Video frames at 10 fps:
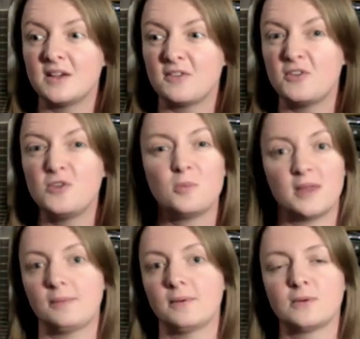a few
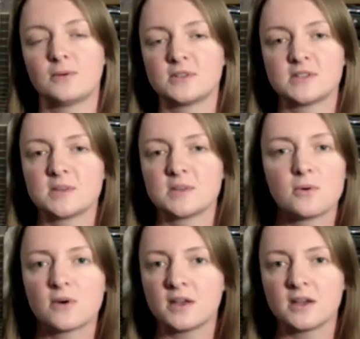people or to
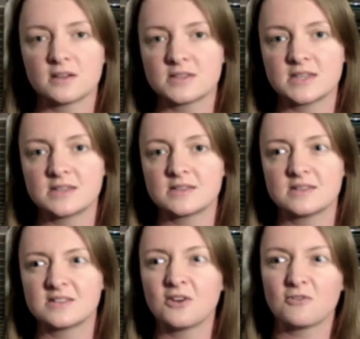support an artist
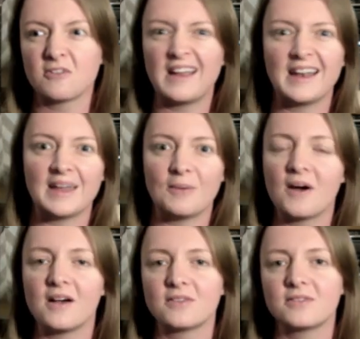that's not really
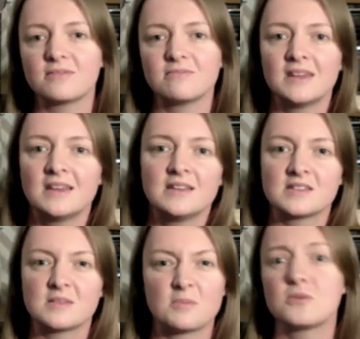worth
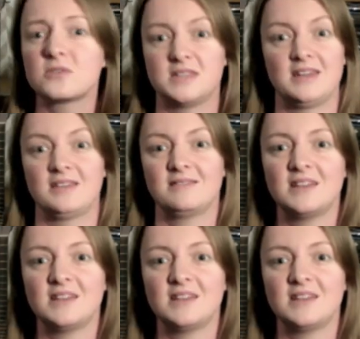supporting.